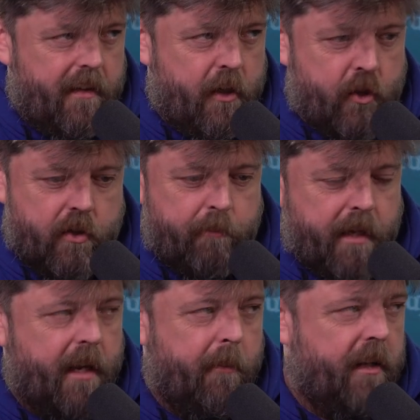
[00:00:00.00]
you're just
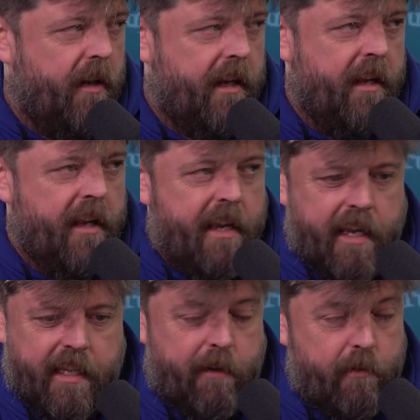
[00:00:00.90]
becoming like,
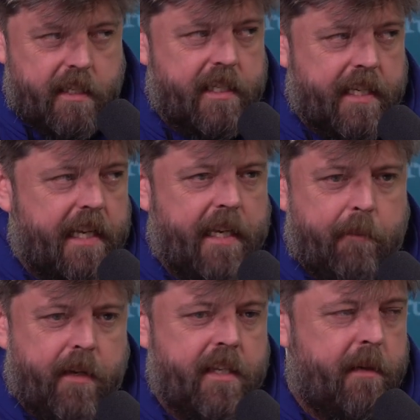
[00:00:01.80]
and he was insanely
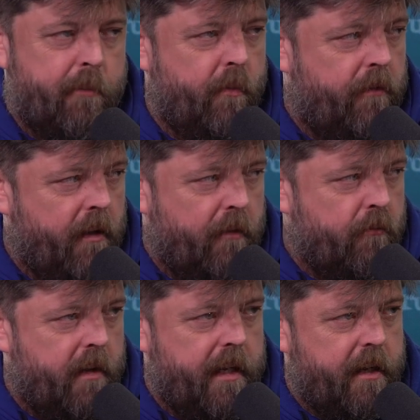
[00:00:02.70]
busy, but with like
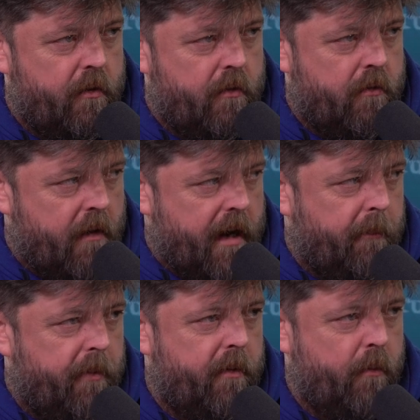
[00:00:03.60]
really
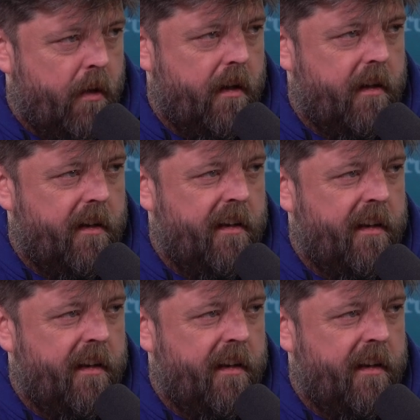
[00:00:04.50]
crap work.